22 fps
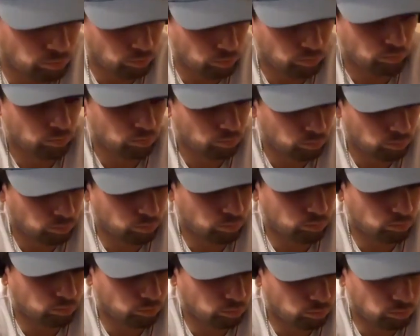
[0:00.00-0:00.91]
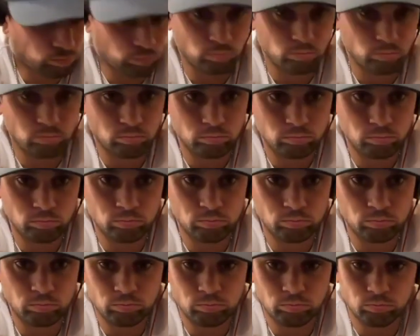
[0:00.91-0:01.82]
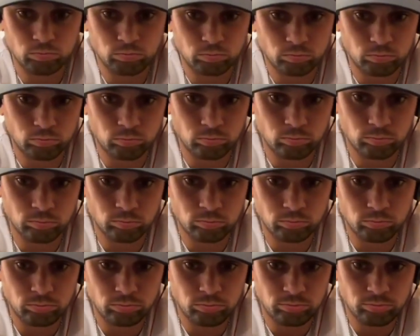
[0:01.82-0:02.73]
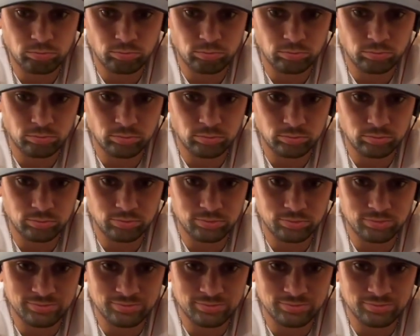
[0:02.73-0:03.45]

No words are spoken by the person on screen.